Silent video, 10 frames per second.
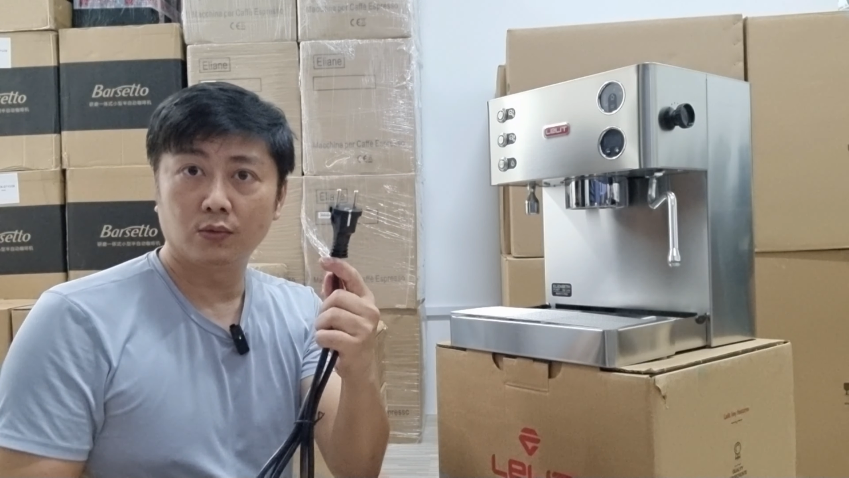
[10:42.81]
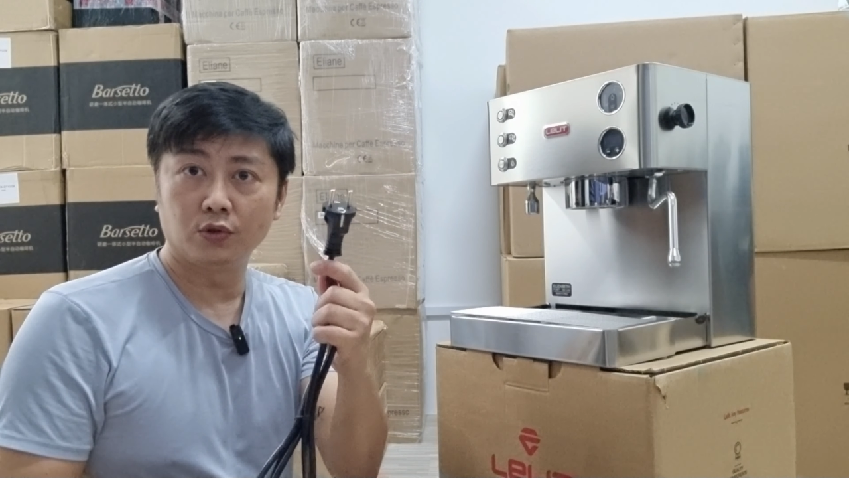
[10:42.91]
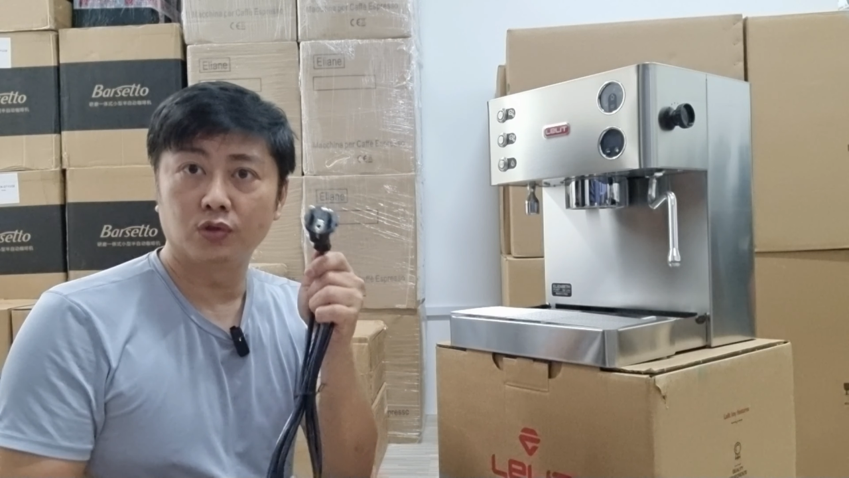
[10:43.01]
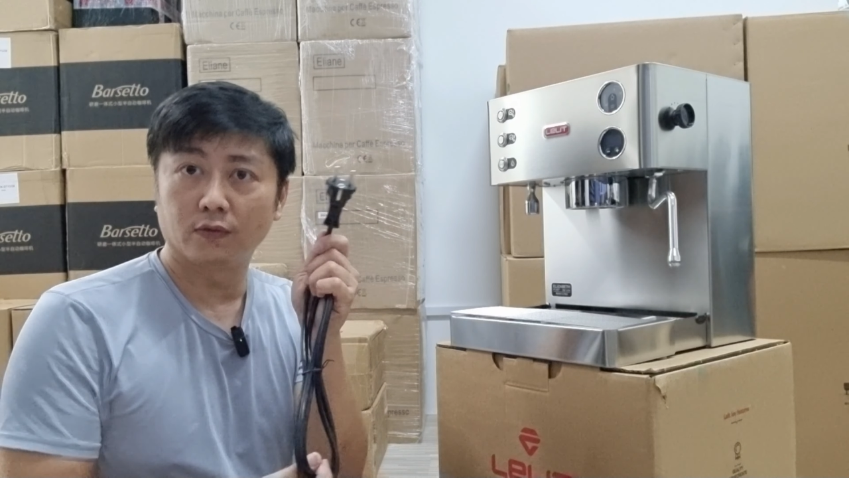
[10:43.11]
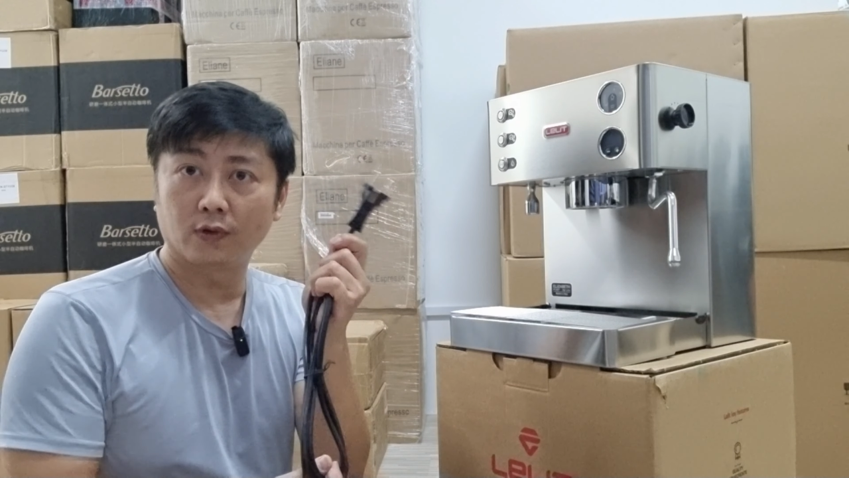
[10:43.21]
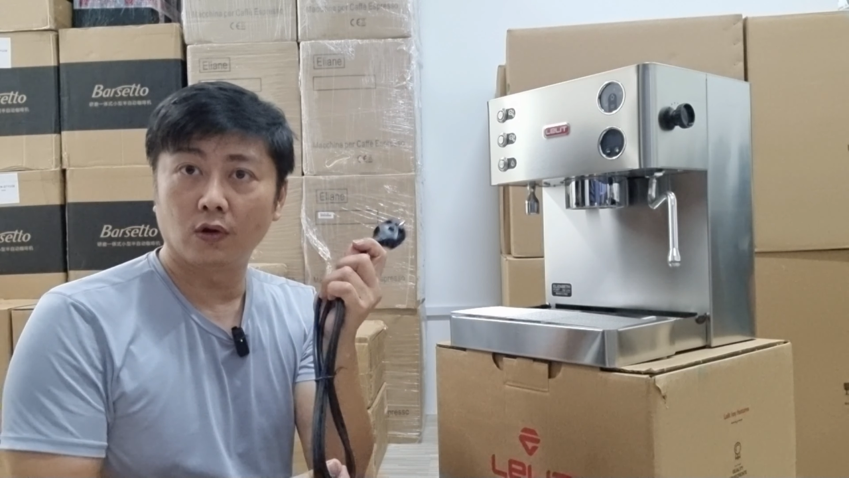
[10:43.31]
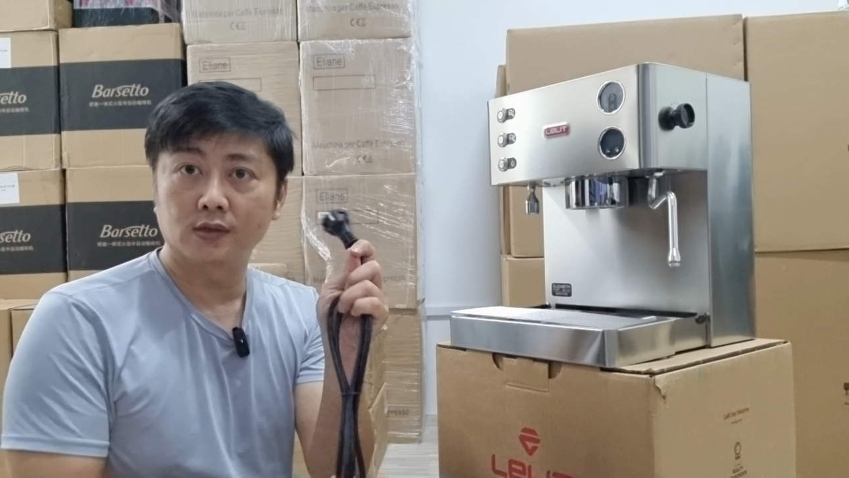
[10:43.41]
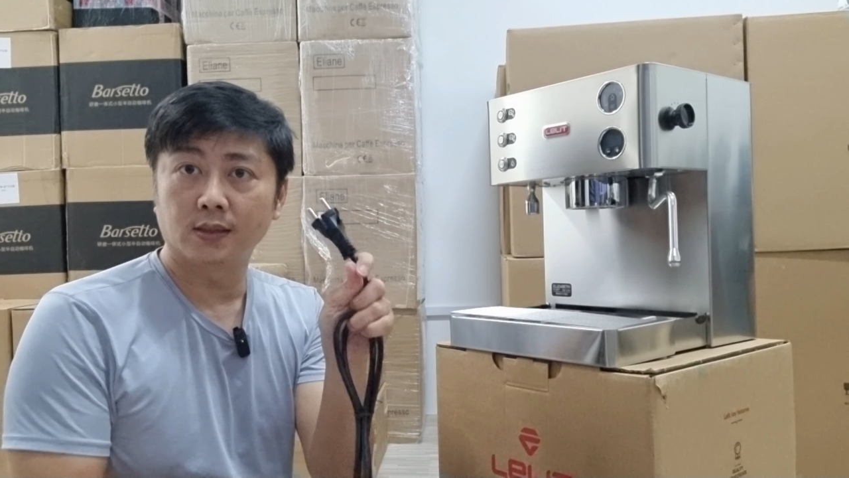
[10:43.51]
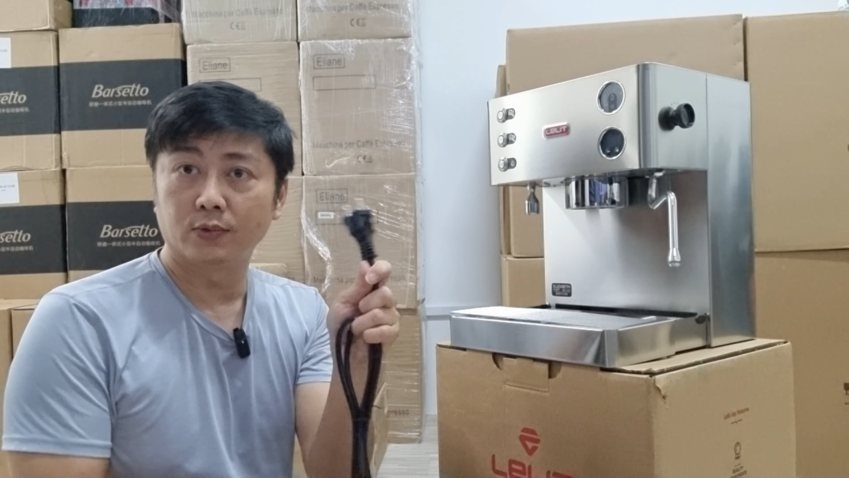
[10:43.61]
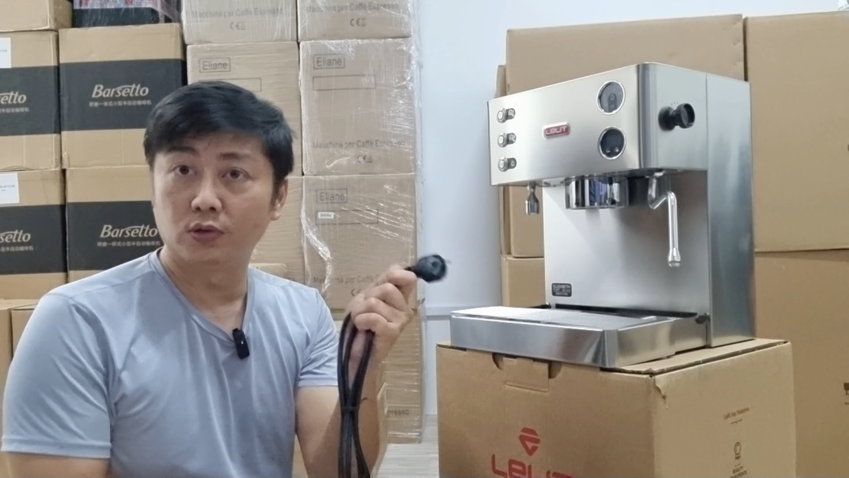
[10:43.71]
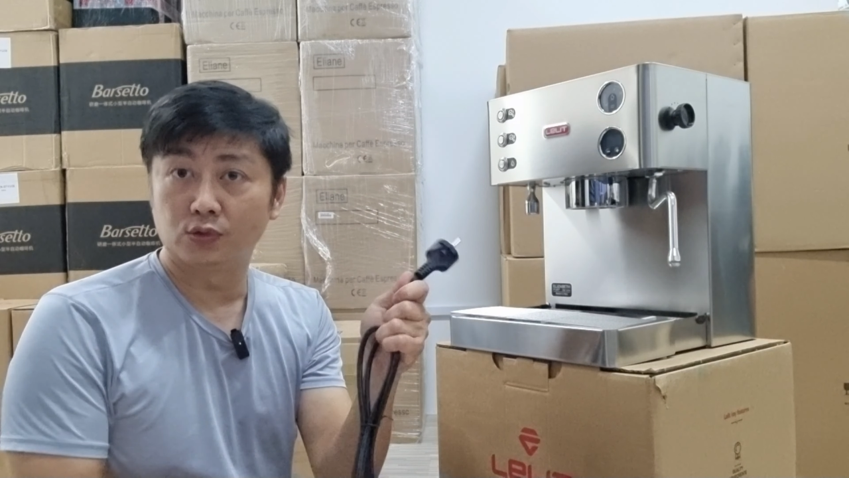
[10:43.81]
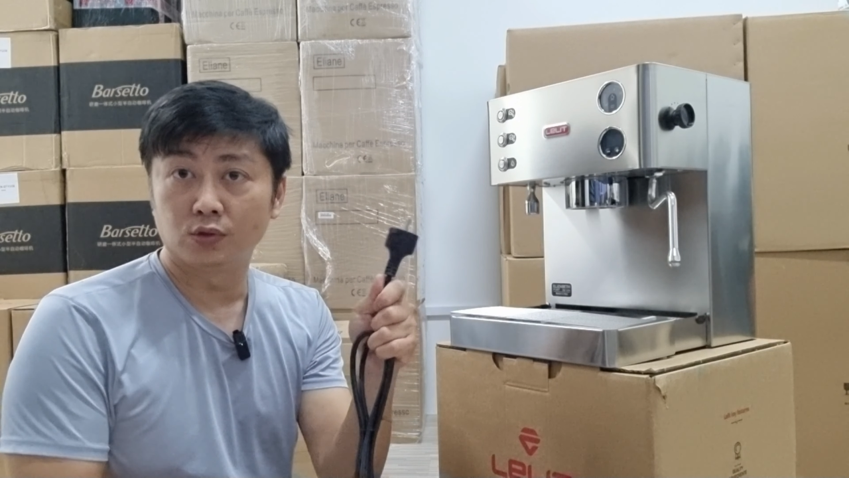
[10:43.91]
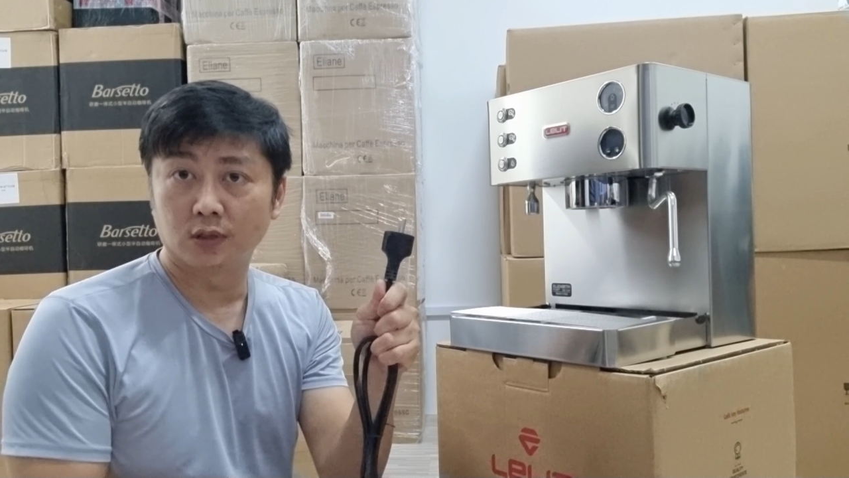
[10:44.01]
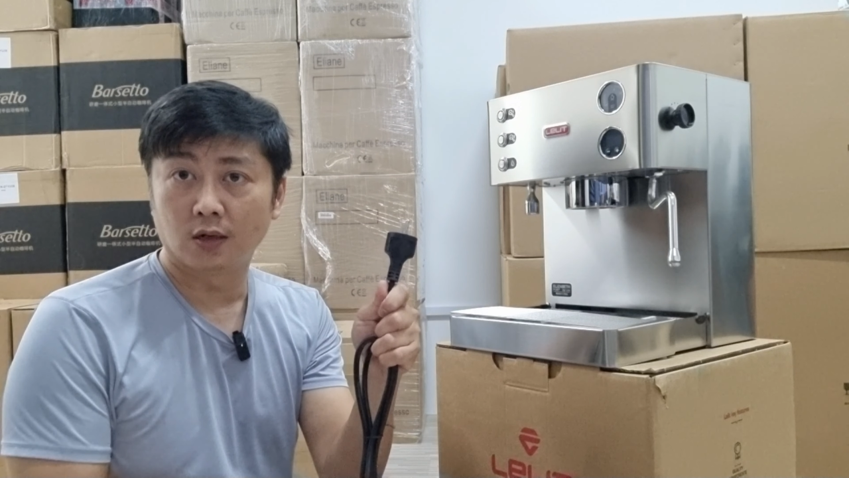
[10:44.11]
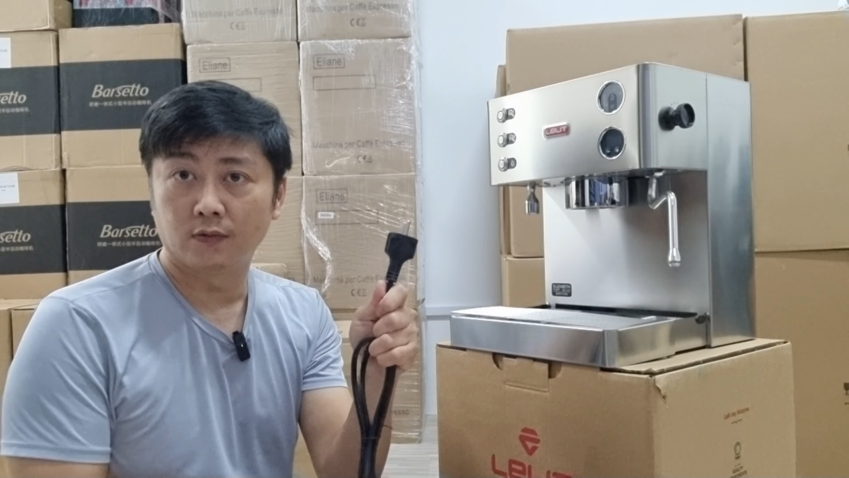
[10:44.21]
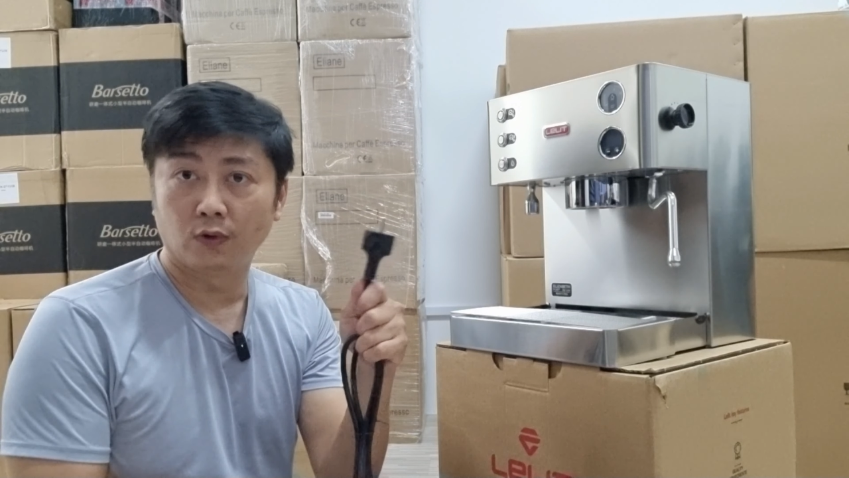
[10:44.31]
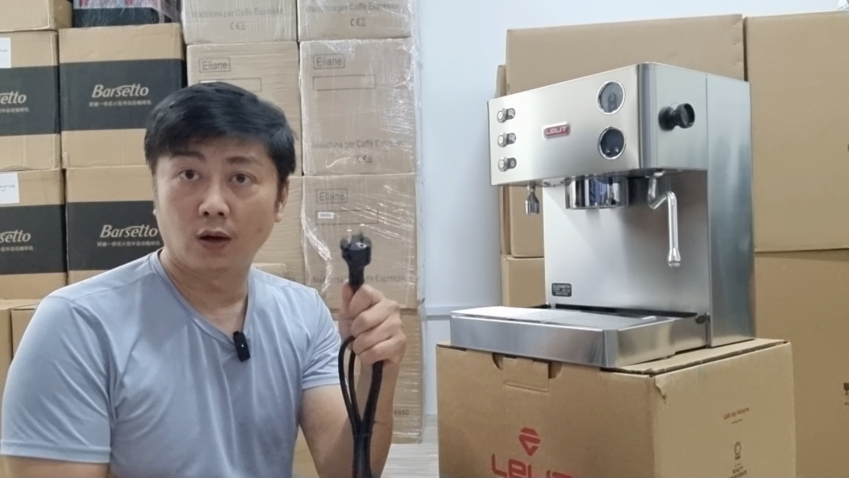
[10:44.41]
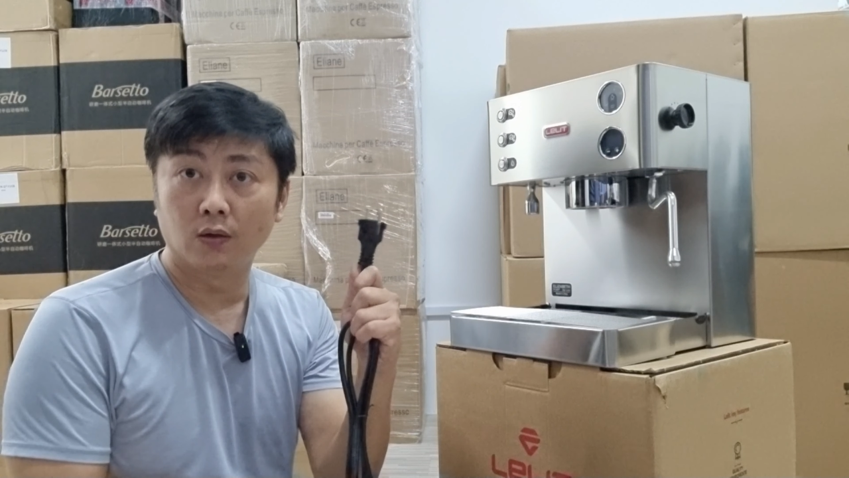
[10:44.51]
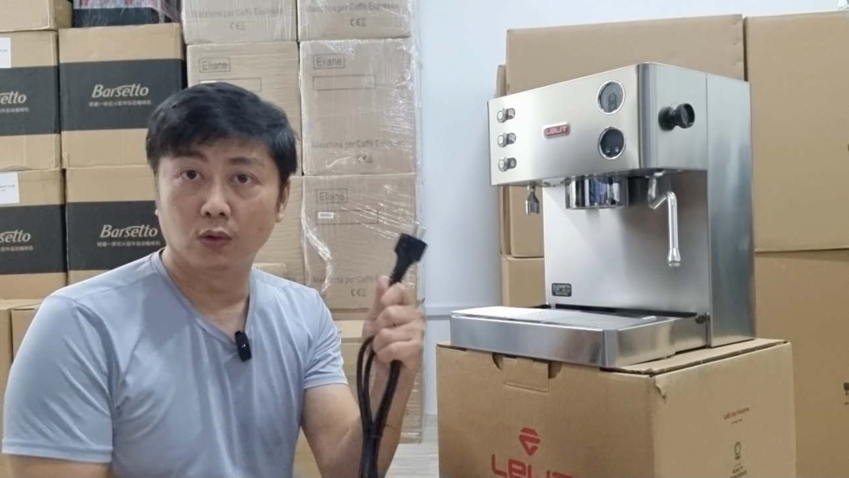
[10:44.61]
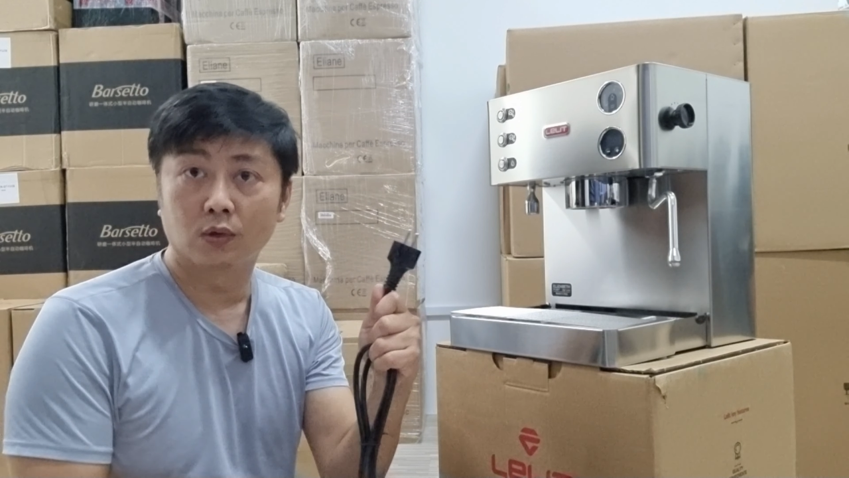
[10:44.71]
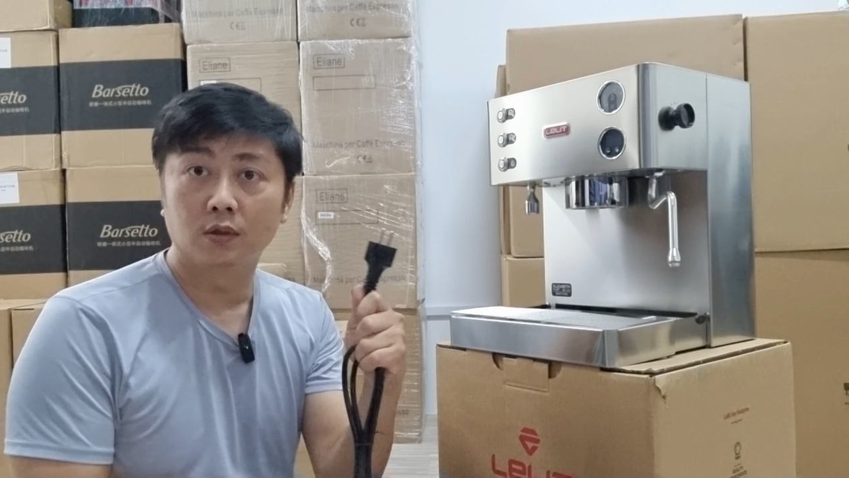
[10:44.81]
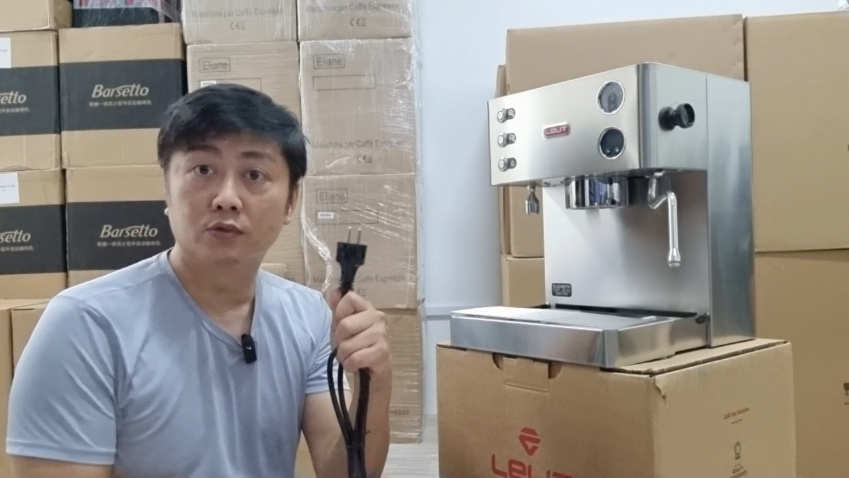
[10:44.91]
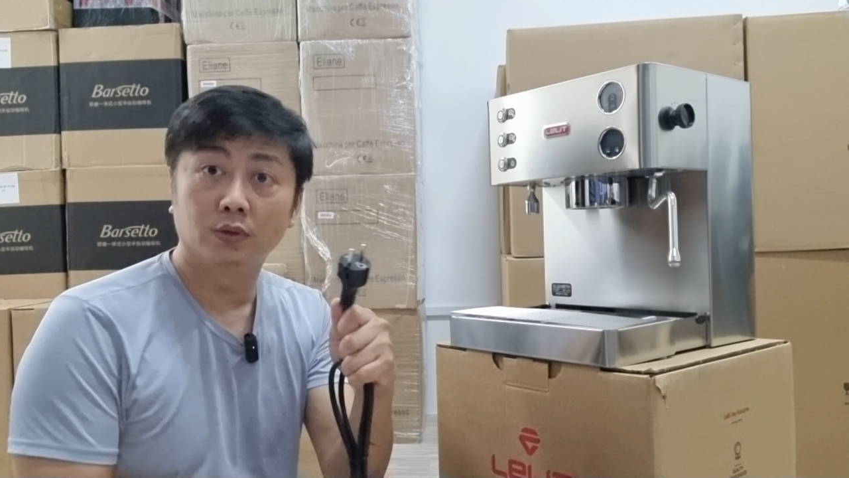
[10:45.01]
which of course I'm going to switch out for our local